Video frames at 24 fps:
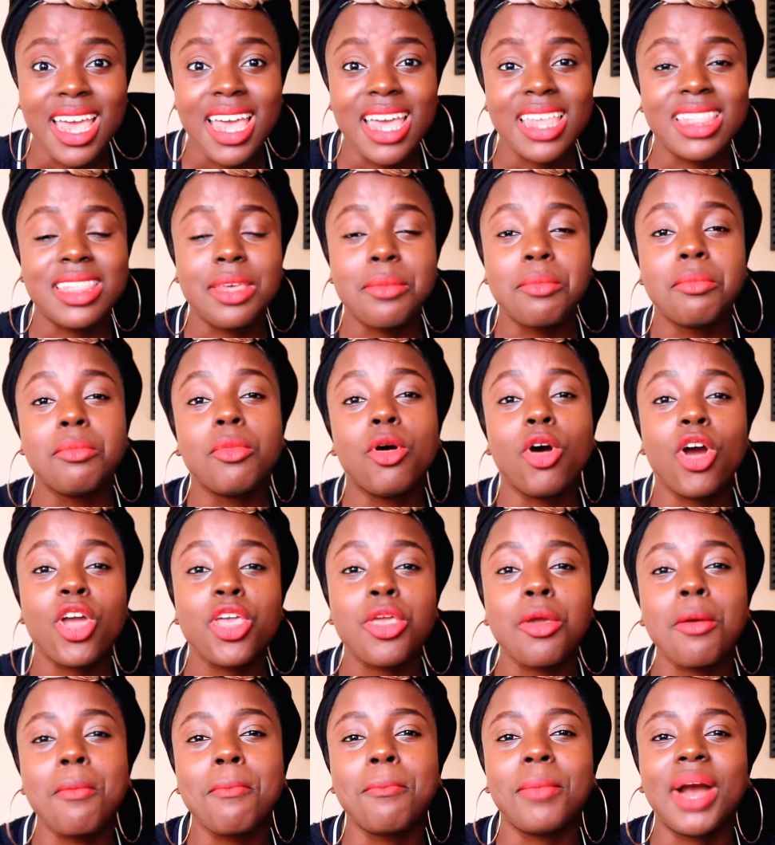The more
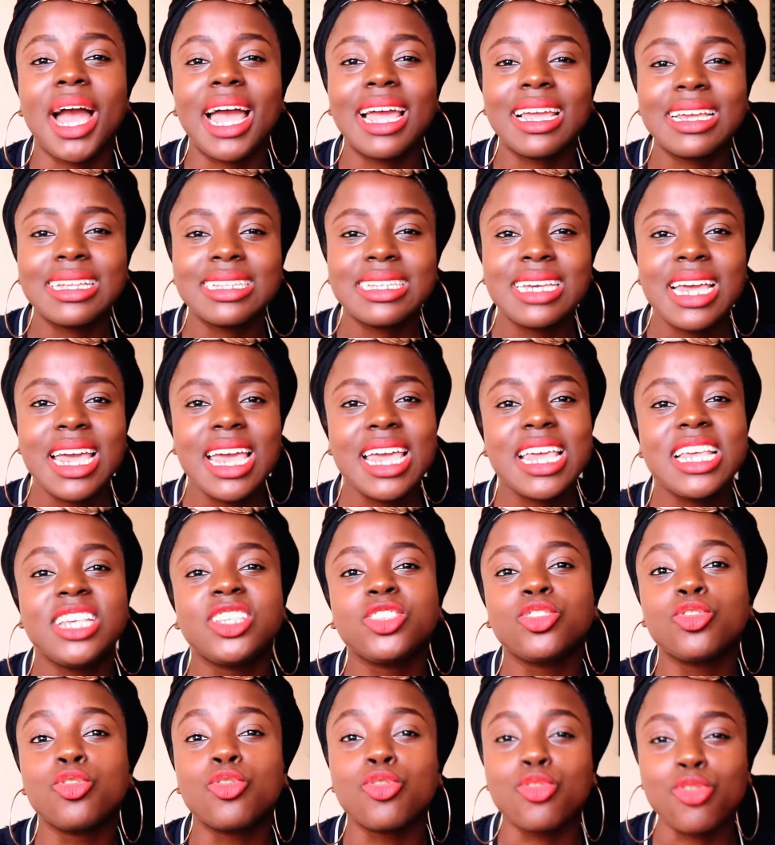your mind
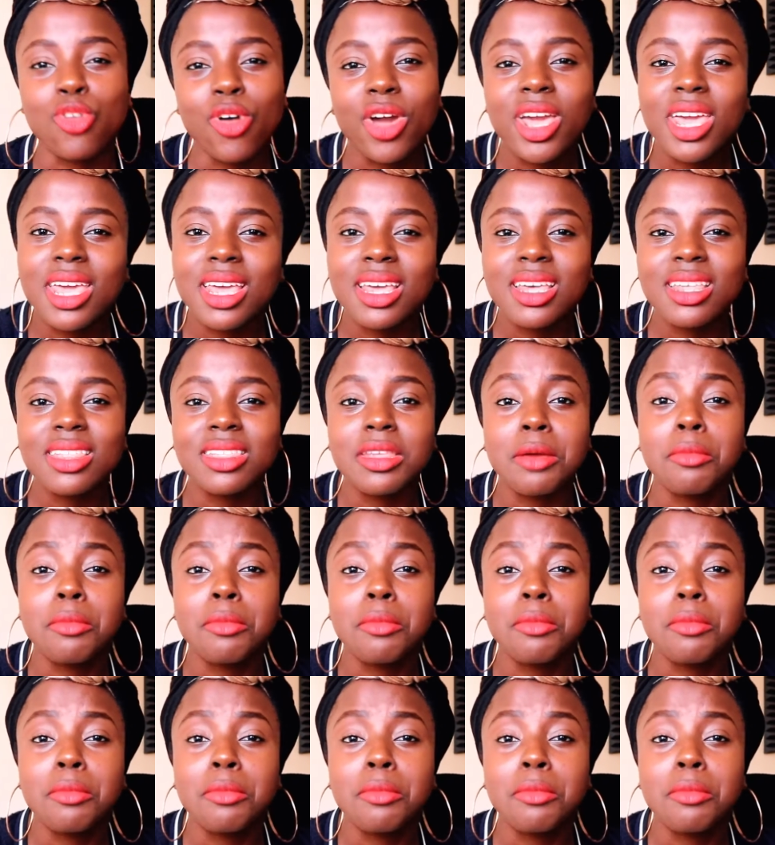is growing,